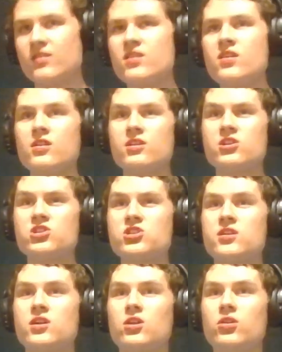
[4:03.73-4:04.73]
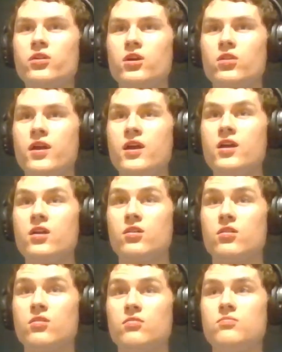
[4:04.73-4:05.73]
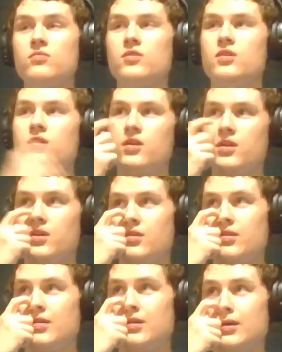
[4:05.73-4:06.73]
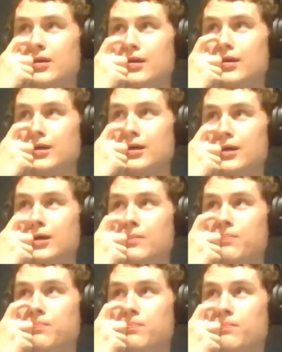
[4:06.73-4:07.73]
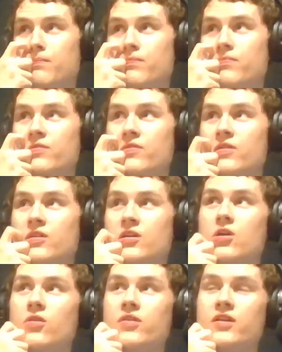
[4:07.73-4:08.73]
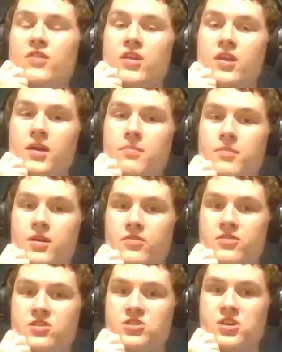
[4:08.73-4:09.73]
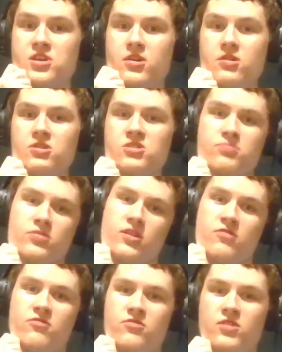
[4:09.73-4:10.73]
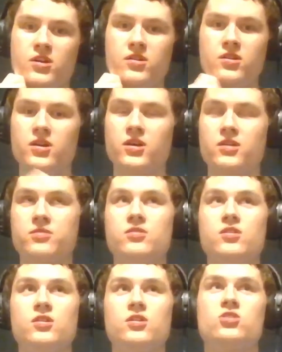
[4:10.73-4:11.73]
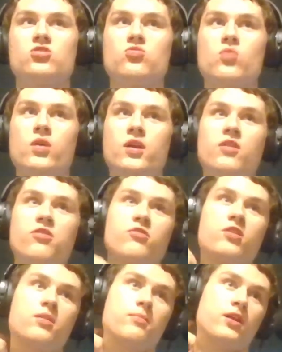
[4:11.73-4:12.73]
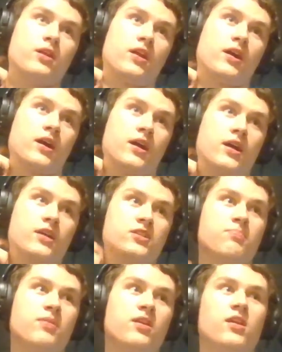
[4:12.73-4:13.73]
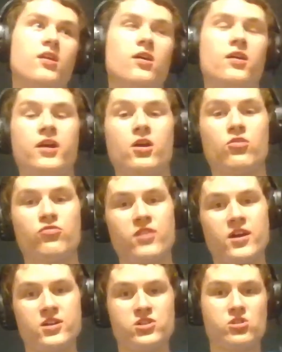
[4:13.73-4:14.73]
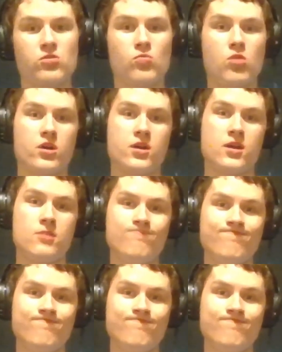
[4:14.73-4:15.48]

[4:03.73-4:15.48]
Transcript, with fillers: It's in Clear Lake. Uh, they're calling it the Nightmare this year. It's pretty fun. Uh, 20 to 30 minute hike, depending on how fast you're walking.